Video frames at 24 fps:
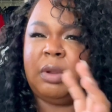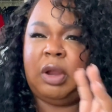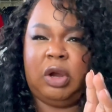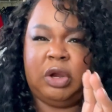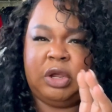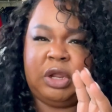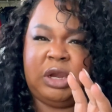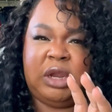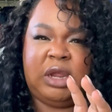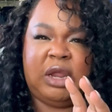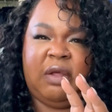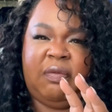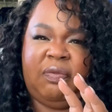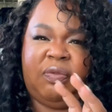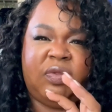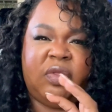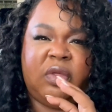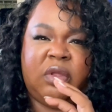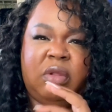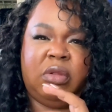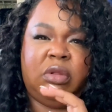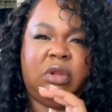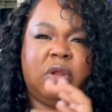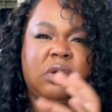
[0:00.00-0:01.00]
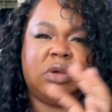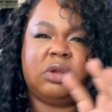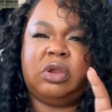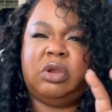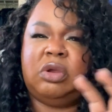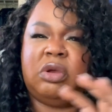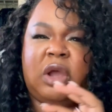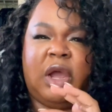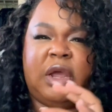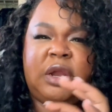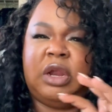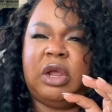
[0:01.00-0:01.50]
aren't going to get the look you're
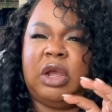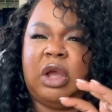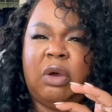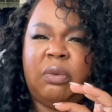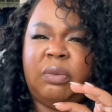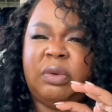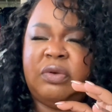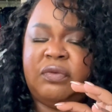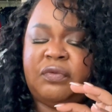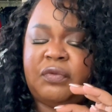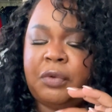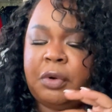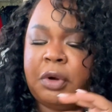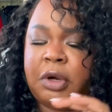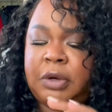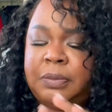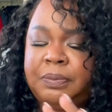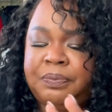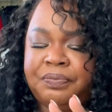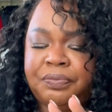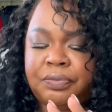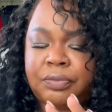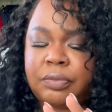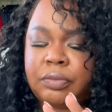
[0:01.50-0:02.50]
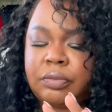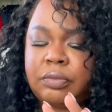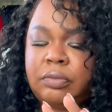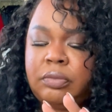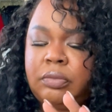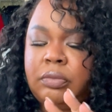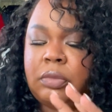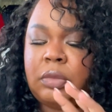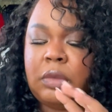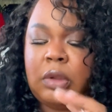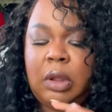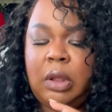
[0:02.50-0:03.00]
kind of going for.
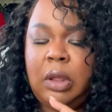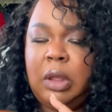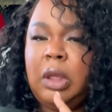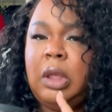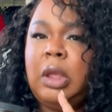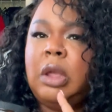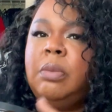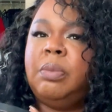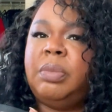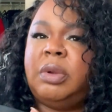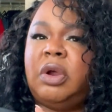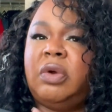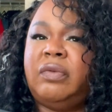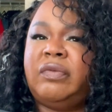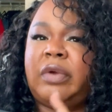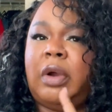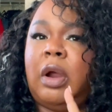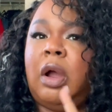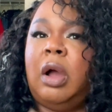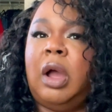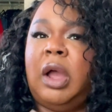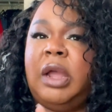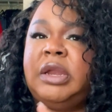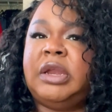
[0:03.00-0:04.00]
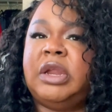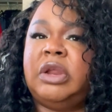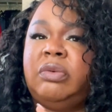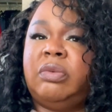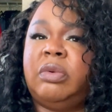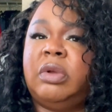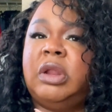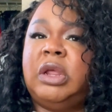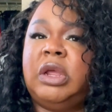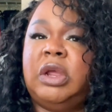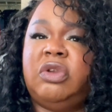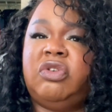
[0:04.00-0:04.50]
But overall, I did
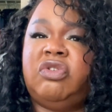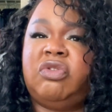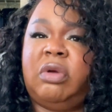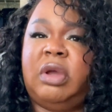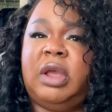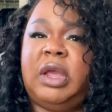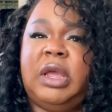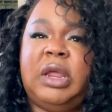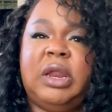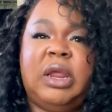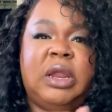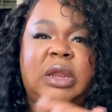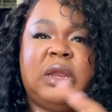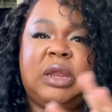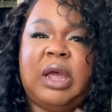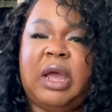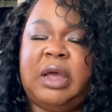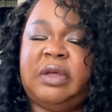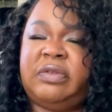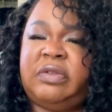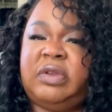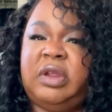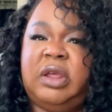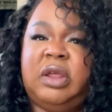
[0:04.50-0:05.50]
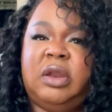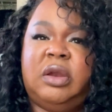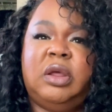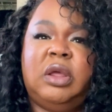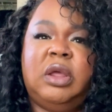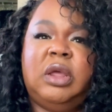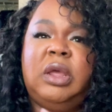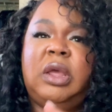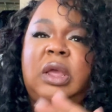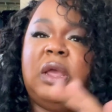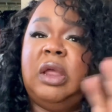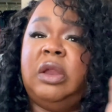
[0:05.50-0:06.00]
really enjoy it. It lasted
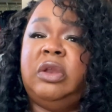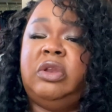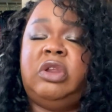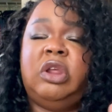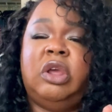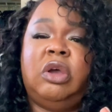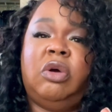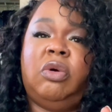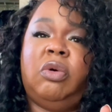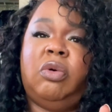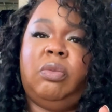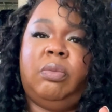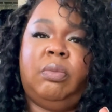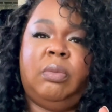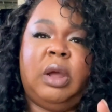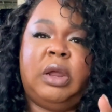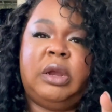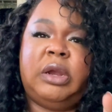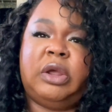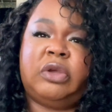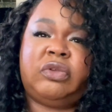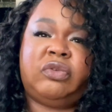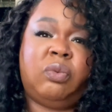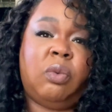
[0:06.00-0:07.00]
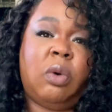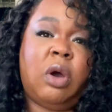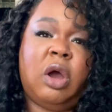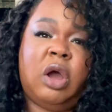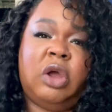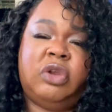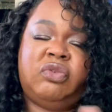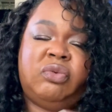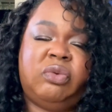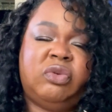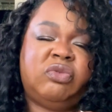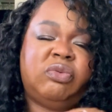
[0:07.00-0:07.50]
until my next
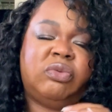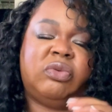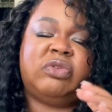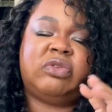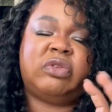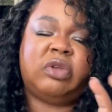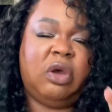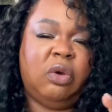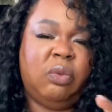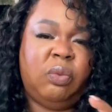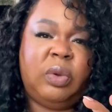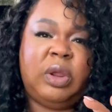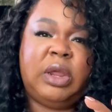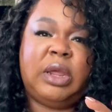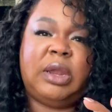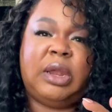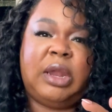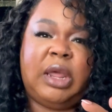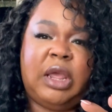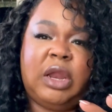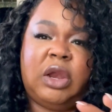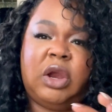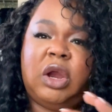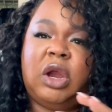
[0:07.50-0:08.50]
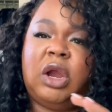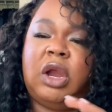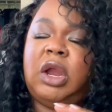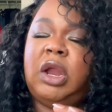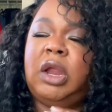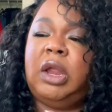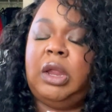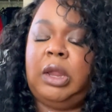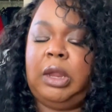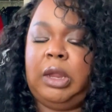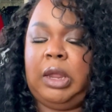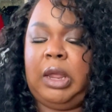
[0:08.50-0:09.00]
wash, which was a week later.
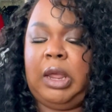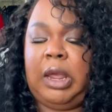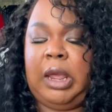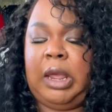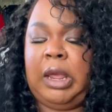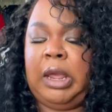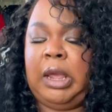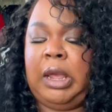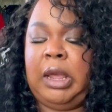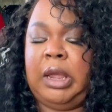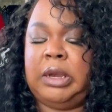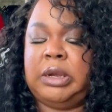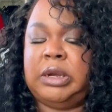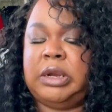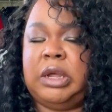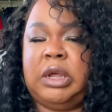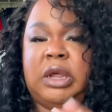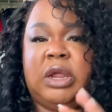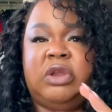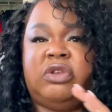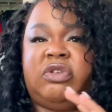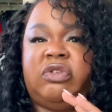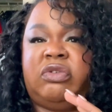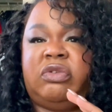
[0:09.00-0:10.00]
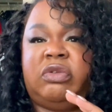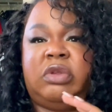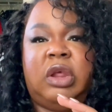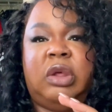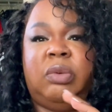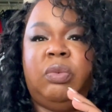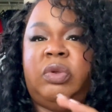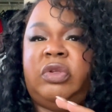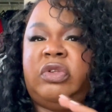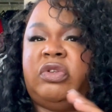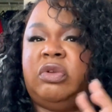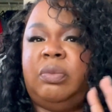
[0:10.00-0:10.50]
And it
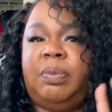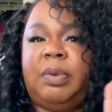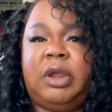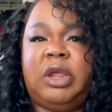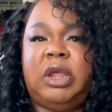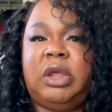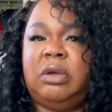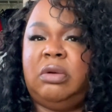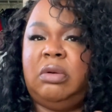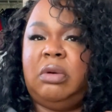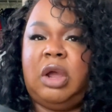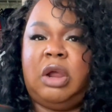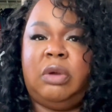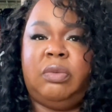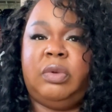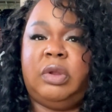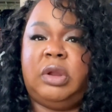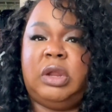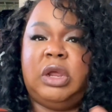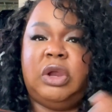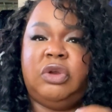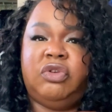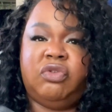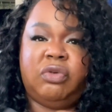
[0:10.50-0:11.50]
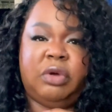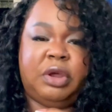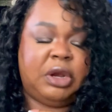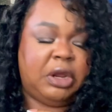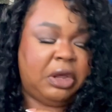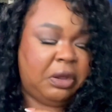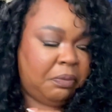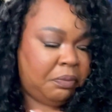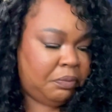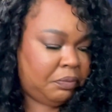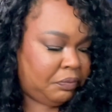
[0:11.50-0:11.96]
was super cute. I really enjoyed it.